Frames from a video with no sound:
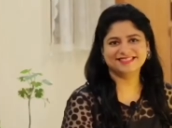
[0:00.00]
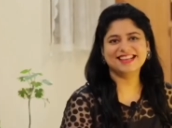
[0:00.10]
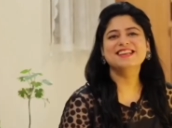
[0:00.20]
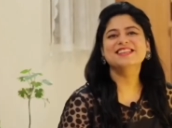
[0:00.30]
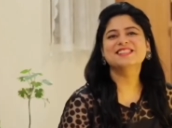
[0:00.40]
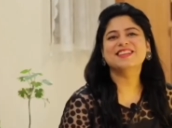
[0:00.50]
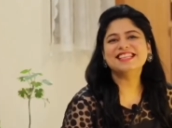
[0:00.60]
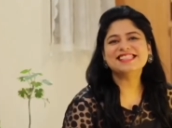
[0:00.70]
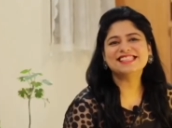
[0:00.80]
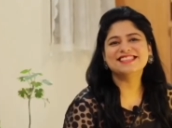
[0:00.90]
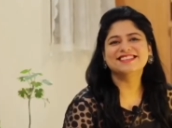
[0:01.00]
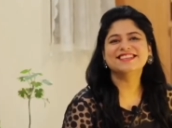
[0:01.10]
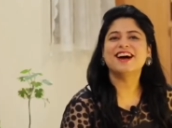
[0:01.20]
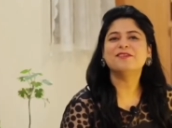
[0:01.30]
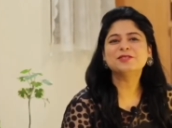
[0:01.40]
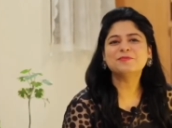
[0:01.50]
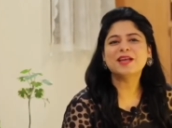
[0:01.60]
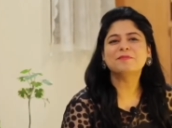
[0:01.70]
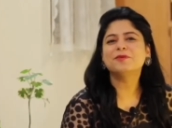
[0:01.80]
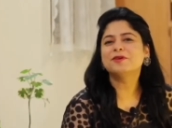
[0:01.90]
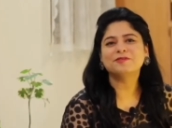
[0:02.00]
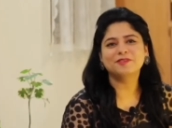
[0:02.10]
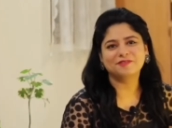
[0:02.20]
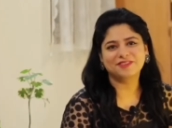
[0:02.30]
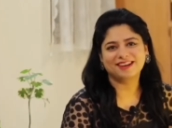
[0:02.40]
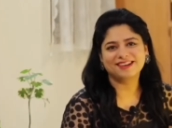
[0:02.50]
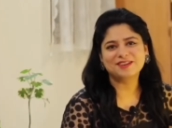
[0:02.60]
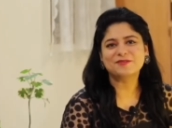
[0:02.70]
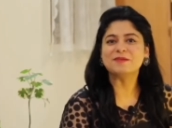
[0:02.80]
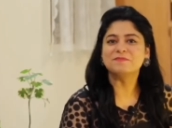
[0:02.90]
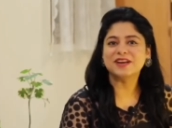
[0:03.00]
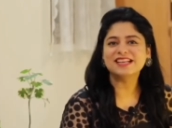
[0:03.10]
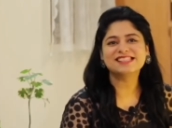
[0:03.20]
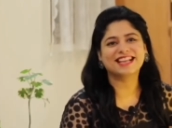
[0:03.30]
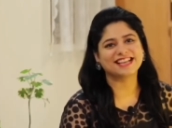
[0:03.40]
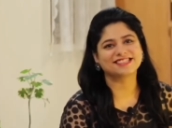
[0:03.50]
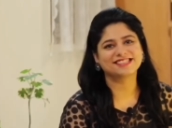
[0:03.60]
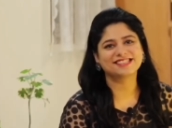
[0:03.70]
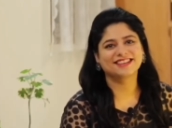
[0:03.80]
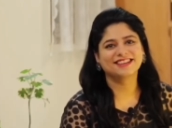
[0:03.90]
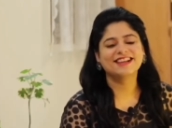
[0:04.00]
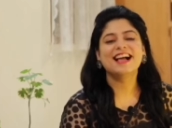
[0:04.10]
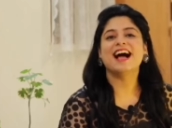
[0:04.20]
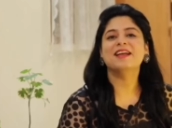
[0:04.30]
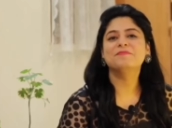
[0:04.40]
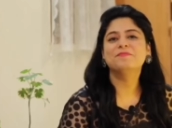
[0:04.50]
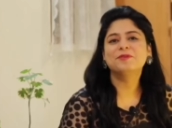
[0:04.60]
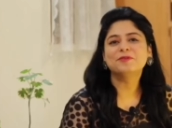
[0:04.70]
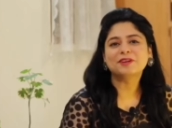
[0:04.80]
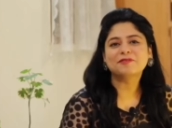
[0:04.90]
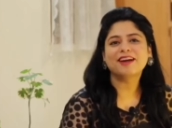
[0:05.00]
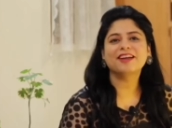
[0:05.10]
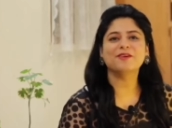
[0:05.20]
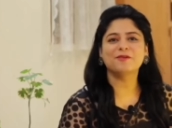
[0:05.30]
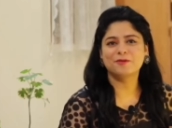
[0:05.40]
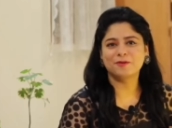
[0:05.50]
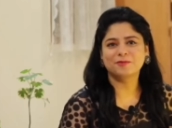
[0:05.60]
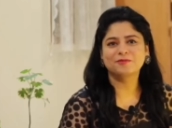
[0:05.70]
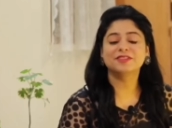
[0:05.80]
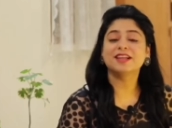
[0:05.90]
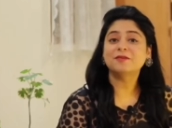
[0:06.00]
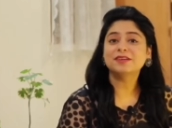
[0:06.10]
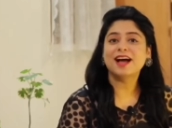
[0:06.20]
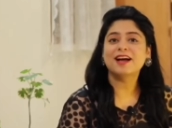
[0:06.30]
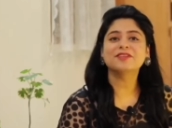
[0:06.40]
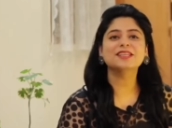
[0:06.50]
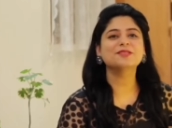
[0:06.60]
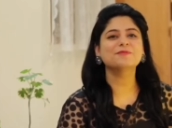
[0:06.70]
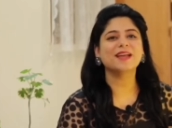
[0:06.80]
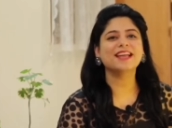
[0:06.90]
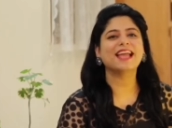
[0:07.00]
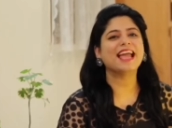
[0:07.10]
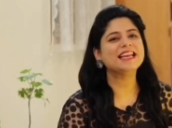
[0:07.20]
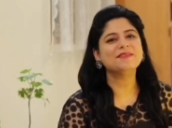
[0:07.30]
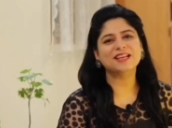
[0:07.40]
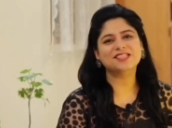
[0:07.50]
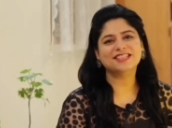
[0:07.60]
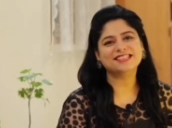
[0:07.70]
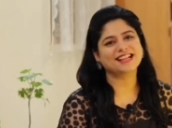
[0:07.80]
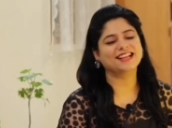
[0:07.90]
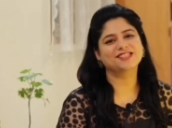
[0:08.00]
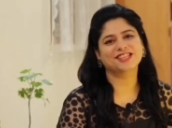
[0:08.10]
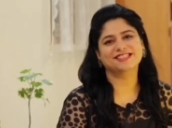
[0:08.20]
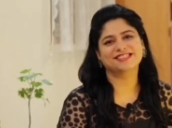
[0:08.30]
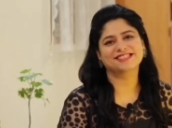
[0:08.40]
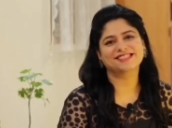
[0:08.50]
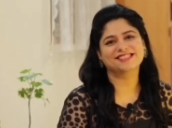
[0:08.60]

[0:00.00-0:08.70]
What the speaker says: So let's learn how to make beautiful flower to impress guests and beautify your home without having to make any major design changes.